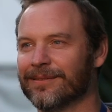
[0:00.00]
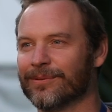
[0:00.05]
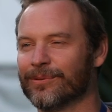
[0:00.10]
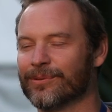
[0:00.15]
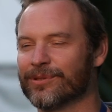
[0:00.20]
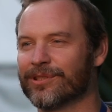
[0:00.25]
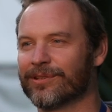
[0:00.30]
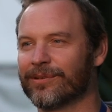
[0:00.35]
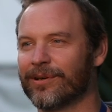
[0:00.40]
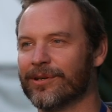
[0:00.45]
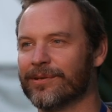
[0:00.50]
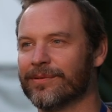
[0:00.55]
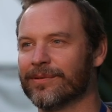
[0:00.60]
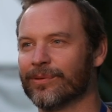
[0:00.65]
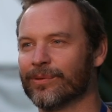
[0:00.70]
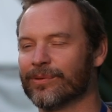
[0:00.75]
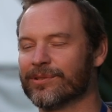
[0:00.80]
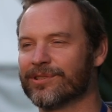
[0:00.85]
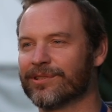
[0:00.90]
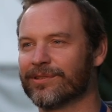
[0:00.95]
Lord Scrope,
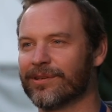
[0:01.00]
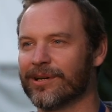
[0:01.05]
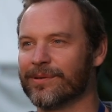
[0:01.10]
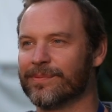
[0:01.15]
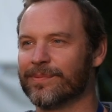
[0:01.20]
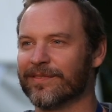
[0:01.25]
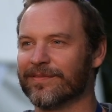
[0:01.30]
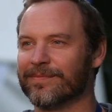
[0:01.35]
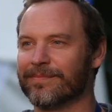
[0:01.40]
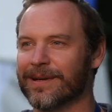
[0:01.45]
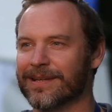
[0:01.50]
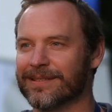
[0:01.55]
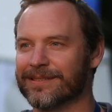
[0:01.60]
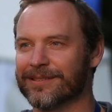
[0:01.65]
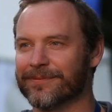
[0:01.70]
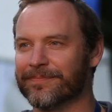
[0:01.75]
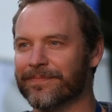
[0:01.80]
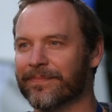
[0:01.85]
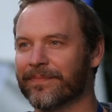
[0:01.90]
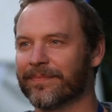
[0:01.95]
Lord Scrope of
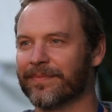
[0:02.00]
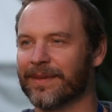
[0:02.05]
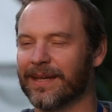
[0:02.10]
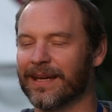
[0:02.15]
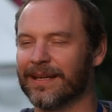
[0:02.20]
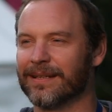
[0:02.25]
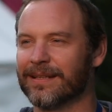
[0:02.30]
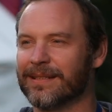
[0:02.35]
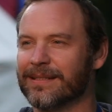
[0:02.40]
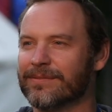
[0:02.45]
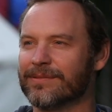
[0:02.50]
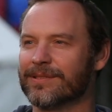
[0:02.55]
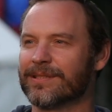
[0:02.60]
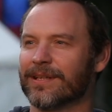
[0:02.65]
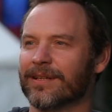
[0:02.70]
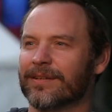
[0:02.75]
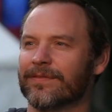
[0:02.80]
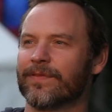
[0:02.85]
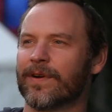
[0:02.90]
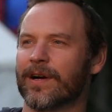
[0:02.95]
Masson, and he was
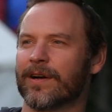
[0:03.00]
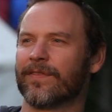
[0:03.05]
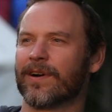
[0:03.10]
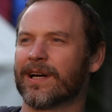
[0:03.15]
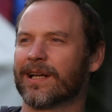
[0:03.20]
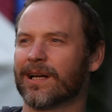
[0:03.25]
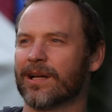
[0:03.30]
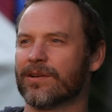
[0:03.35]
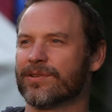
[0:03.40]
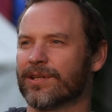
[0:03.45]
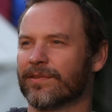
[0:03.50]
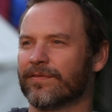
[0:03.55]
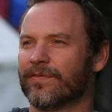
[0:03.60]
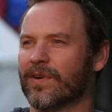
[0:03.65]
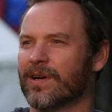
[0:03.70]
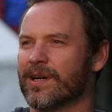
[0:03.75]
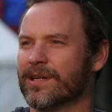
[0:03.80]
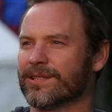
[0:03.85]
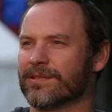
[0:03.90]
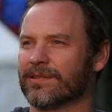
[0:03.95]
a very close
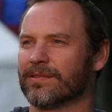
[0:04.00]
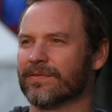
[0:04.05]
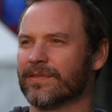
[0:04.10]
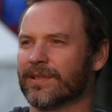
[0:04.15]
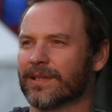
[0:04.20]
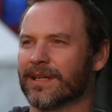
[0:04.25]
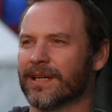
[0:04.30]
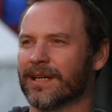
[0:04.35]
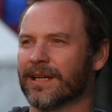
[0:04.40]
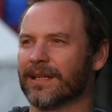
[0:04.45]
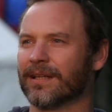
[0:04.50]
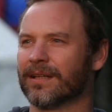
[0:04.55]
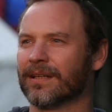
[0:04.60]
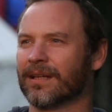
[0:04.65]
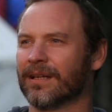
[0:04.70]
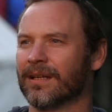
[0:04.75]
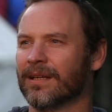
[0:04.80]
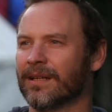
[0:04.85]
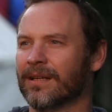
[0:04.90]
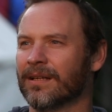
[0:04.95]
advisor of the King
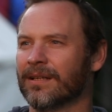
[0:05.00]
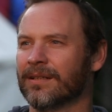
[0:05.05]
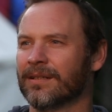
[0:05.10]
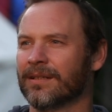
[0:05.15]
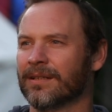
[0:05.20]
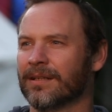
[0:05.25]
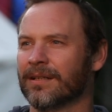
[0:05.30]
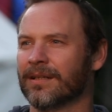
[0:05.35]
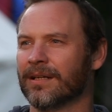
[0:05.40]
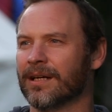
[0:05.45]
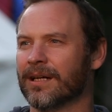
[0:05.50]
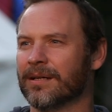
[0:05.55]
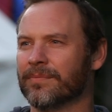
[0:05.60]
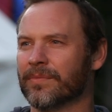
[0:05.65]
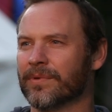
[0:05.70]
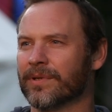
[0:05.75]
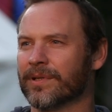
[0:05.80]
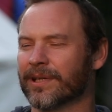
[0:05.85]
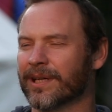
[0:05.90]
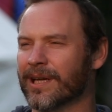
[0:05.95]

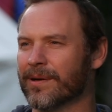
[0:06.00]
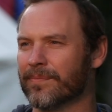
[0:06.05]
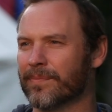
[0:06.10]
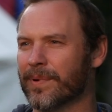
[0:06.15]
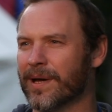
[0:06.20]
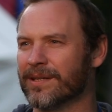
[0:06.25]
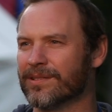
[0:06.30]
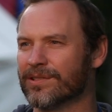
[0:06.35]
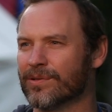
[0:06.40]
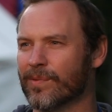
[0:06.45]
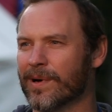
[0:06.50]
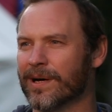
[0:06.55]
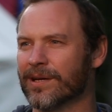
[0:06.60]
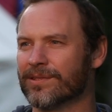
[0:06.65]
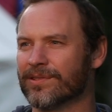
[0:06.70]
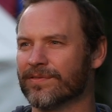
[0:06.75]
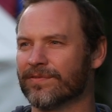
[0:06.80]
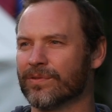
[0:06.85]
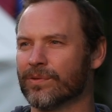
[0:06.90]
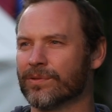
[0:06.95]
um, in the campaign to
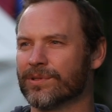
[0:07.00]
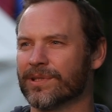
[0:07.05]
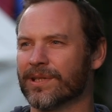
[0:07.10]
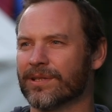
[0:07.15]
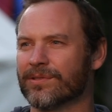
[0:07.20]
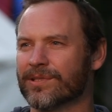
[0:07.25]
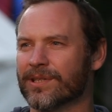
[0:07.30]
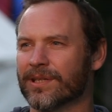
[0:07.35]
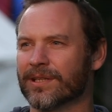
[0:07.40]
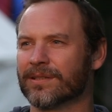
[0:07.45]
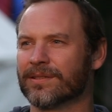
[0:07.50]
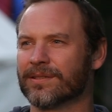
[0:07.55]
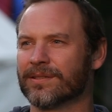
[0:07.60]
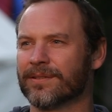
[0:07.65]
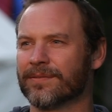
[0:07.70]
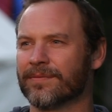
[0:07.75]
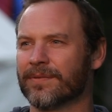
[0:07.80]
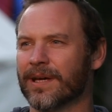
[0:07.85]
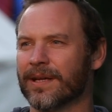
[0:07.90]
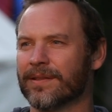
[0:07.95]
Wales in fourteen oh six,
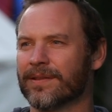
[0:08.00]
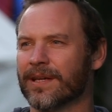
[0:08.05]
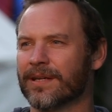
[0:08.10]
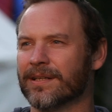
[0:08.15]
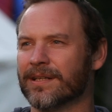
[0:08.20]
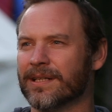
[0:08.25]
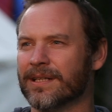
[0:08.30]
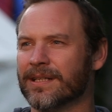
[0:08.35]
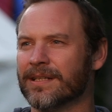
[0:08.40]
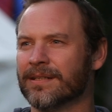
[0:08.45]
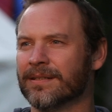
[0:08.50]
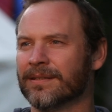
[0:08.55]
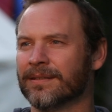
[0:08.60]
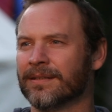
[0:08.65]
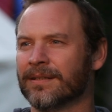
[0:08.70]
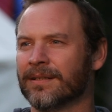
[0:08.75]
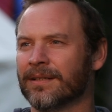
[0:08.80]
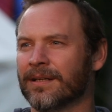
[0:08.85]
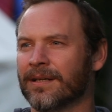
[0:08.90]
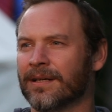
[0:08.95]
and then he
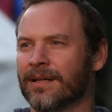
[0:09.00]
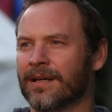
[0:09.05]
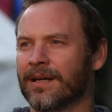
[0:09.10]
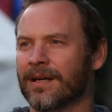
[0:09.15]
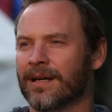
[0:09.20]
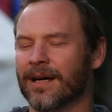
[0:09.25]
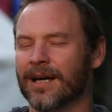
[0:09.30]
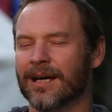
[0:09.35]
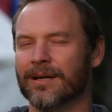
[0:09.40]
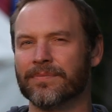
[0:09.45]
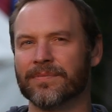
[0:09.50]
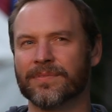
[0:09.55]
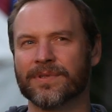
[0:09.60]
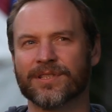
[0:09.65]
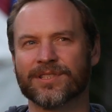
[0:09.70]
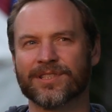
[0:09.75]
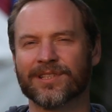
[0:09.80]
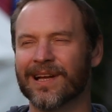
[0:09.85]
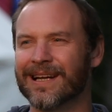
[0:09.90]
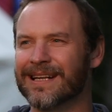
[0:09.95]
Um,
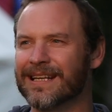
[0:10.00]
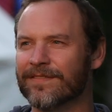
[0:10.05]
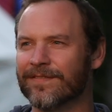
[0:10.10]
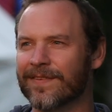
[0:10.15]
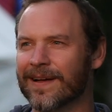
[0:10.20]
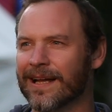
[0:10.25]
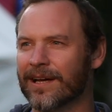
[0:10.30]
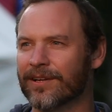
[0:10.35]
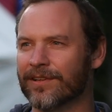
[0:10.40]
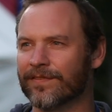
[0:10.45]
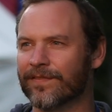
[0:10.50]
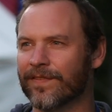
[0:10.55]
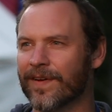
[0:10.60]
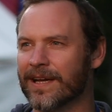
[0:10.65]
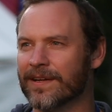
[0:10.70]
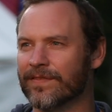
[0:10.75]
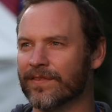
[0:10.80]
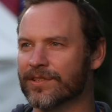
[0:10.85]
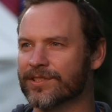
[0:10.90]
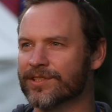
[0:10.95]
slightly fell out of
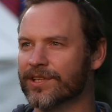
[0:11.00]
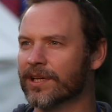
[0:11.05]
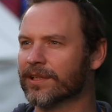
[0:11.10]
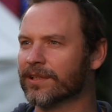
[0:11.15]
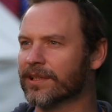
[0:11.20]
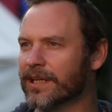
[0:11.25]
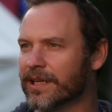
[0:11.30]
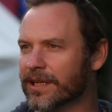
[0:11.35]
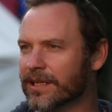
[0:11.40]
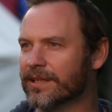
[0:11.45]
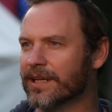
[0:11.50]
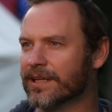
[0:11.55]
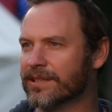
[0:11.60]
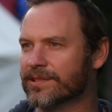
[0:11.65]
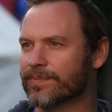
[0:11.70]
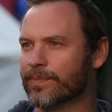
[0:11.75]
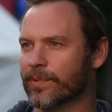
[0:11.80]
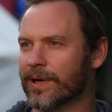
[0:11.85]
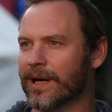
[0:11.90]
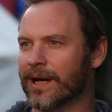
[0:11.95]
favour, certainly
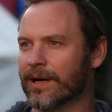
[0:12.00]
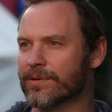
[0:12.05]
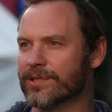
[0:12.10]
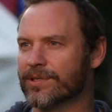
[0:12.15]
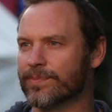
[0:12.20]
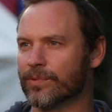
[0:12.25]
that's how it's